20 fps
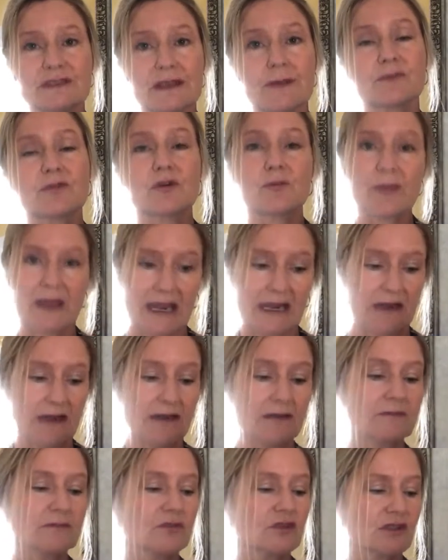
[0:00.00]
receptor
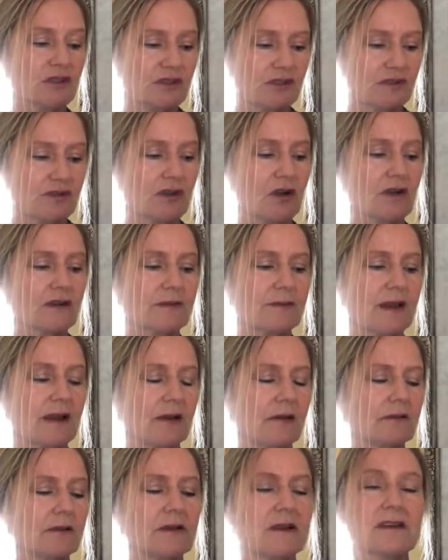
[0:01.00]
beta, which I just talked
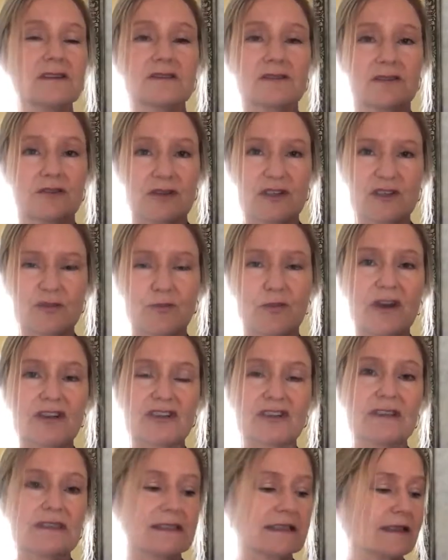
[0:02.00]
about, so their
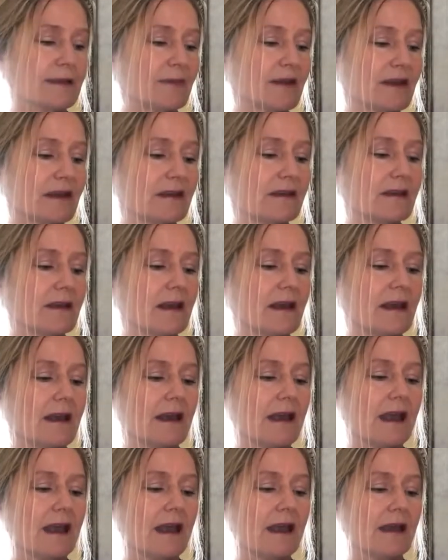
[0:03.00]
expression is limited,
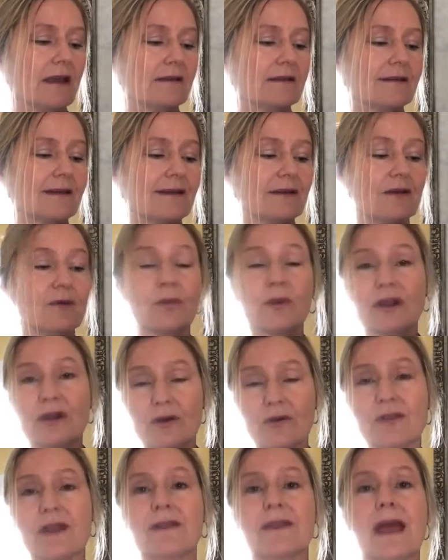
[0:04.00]
and we
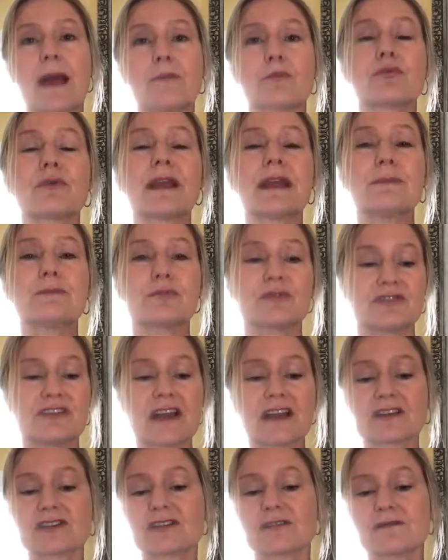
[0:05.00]
know that that brain
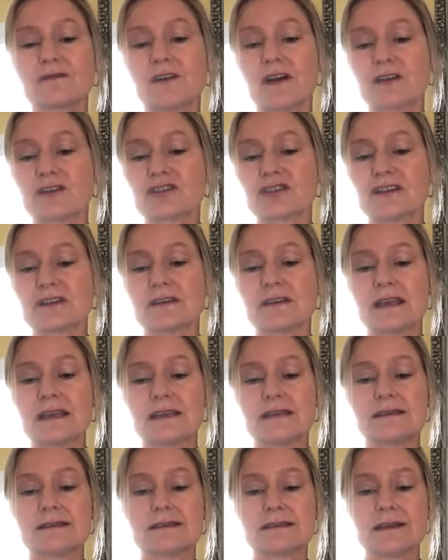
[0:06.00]
protection function
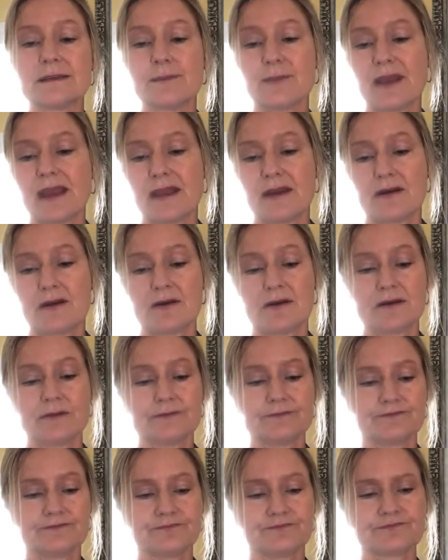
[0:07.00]
is impaired.
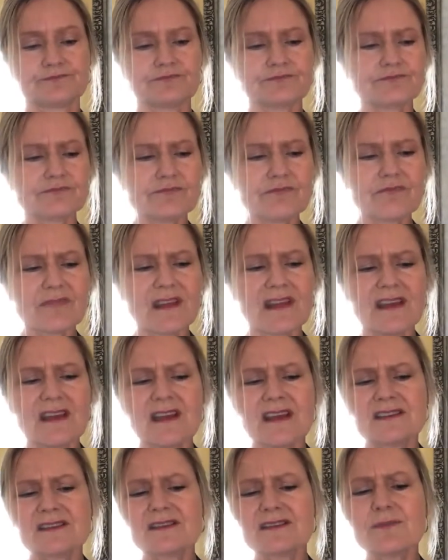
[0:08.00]

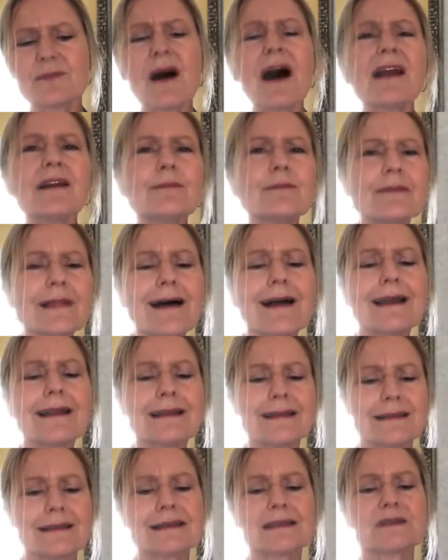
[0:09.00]
So, the bottom
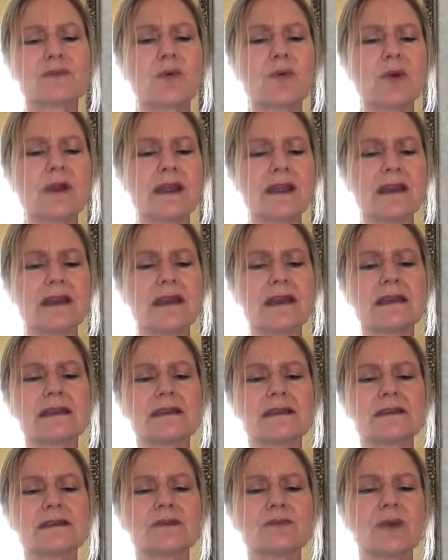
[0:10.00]
line at this point
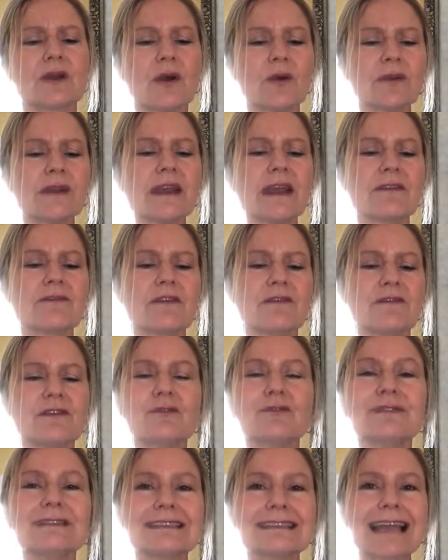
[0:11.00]
is we only have a
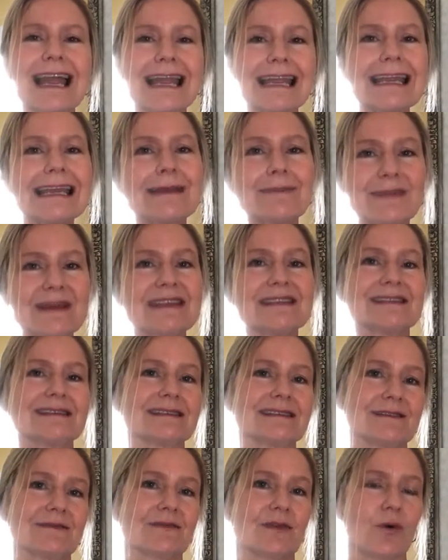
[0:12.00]
few tiny
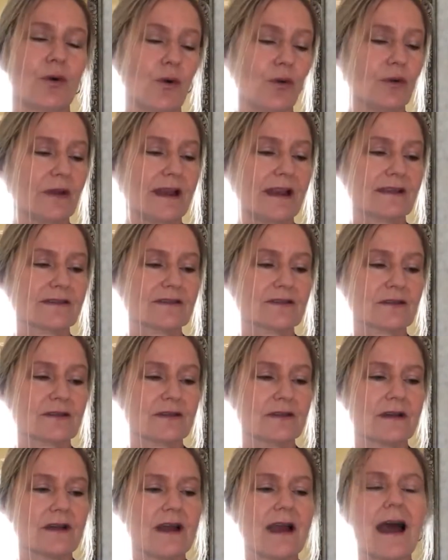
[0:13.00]
pieces of the whole
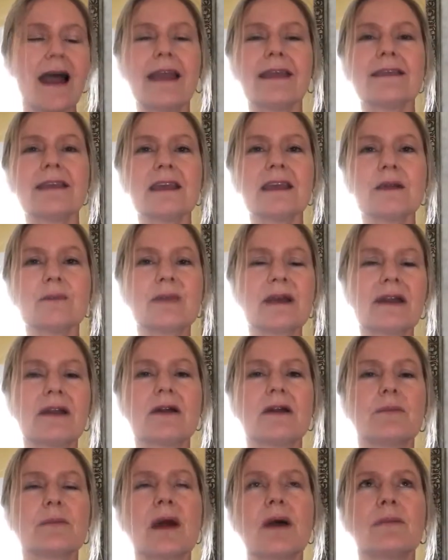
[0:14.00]
answer. I think about,
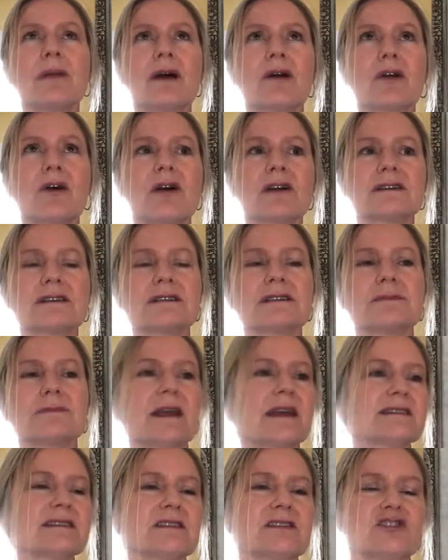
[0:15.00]
about
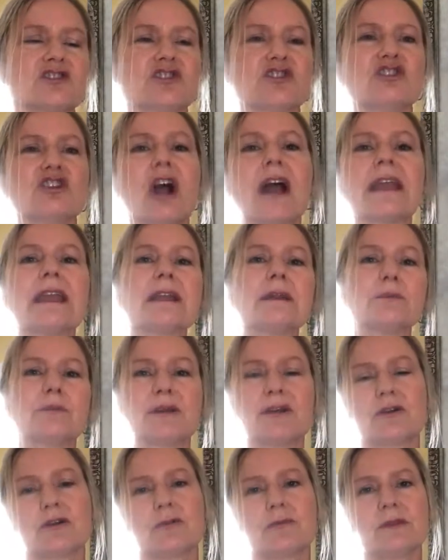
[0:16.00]
autism as this giant
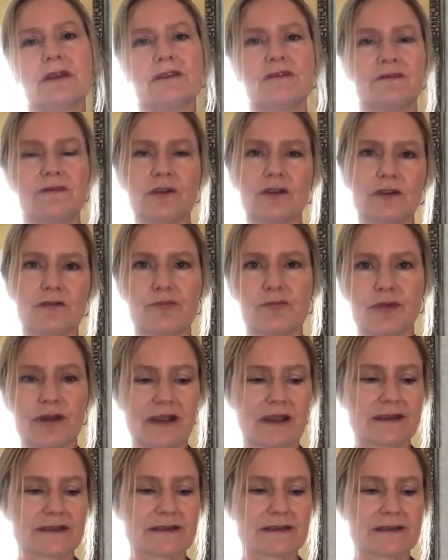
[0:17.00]
pyramid full of
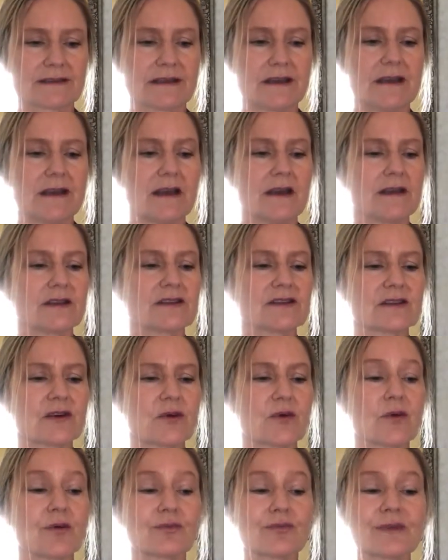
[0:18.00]
bricks
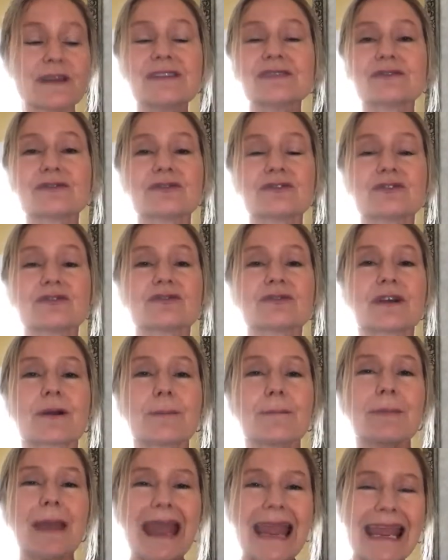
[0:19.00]
so researchers
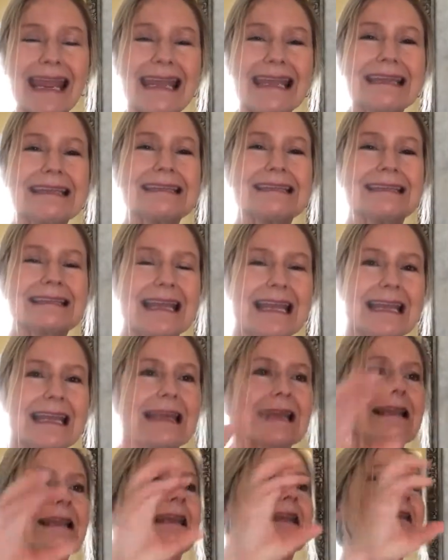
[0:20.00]
are
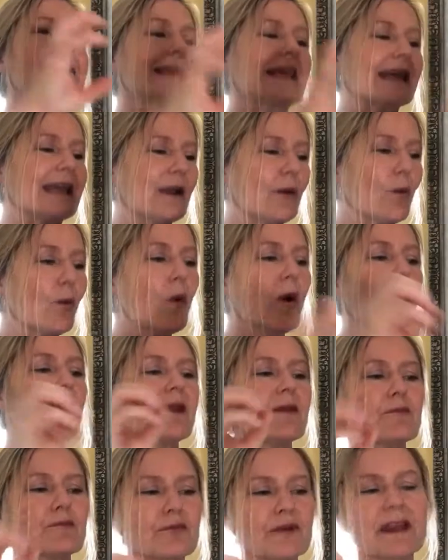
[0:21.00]
painstakingly taking
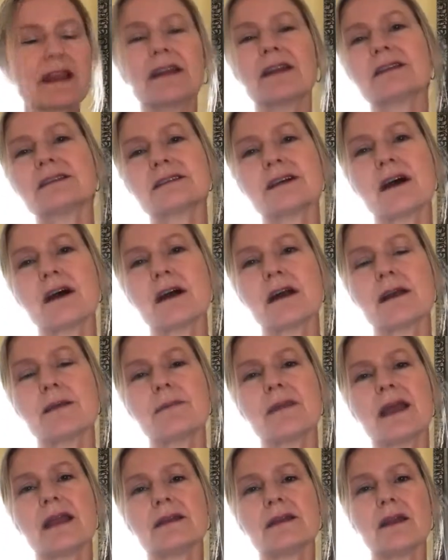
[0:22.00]
one brick at a
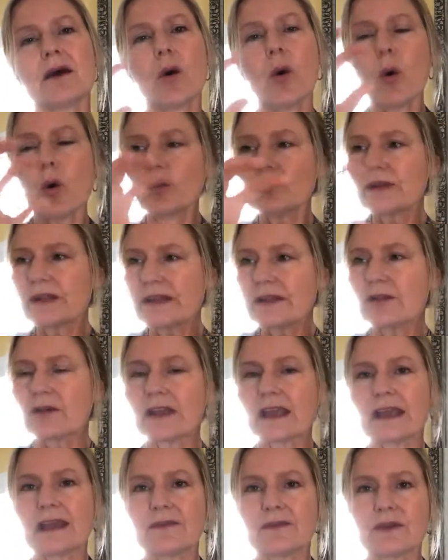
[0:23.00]
time and only
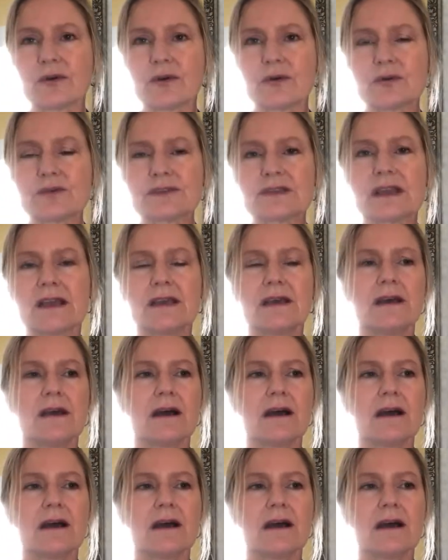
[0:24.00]
looking at those